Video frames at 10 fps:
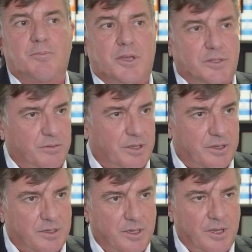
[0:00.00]
compared to
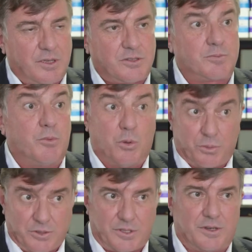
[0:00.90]
other small
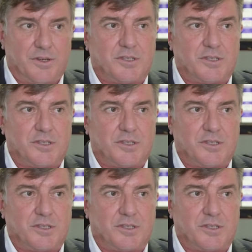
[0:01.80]
New Zealand